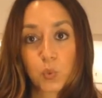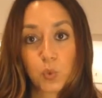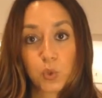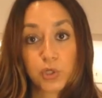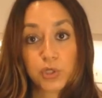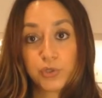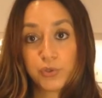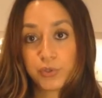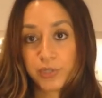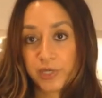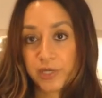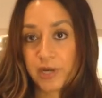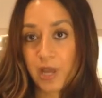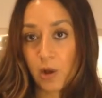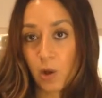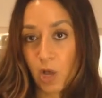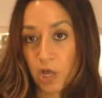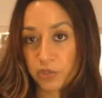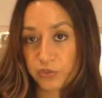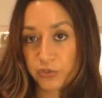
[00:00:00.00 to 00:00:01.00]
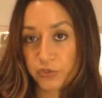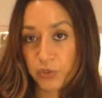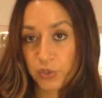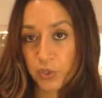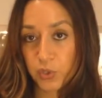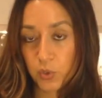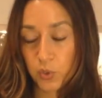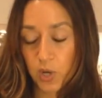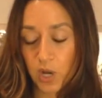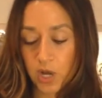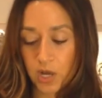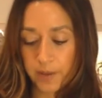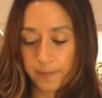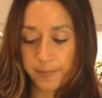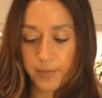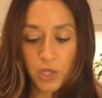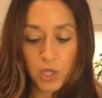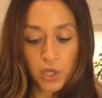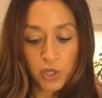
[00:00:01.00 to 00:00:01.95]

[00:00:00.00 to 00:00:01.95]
or you can also um,